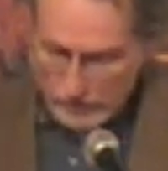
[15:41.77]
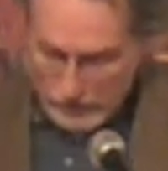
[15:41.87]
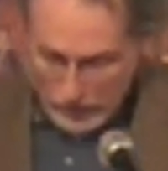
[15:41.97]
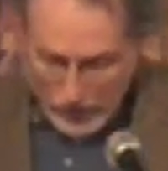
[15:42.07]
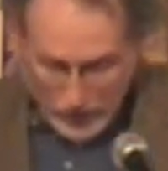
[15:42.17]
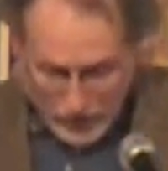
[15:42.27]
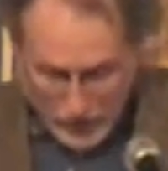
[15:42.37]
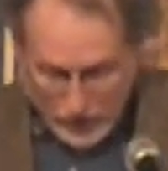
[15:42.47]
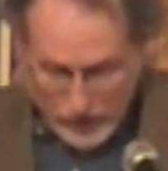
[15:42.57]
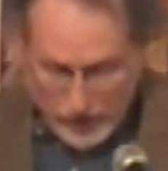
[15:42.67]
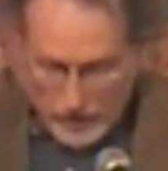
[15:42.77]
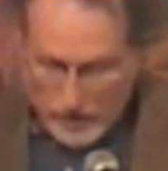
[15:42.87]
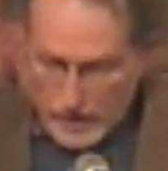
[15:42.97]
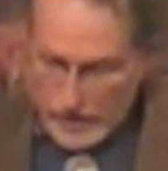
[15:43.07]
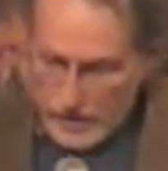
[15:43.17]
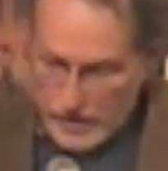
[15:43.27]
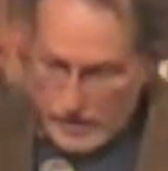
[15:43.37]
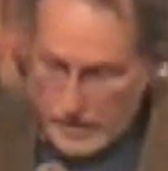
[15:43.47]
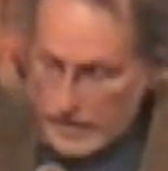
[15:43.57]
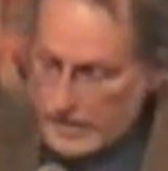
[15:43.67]

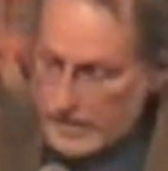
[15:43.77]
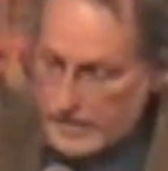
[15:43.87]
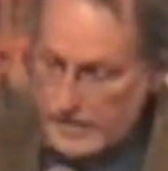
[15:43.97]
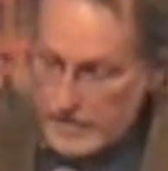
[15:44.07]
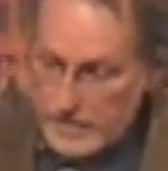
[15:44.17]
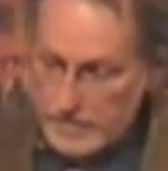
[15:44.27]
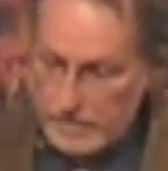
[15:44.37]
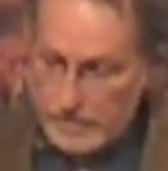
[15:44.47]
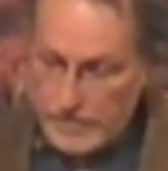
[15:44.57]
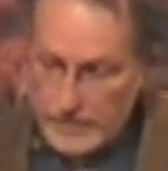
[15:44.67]
Nobody speaks.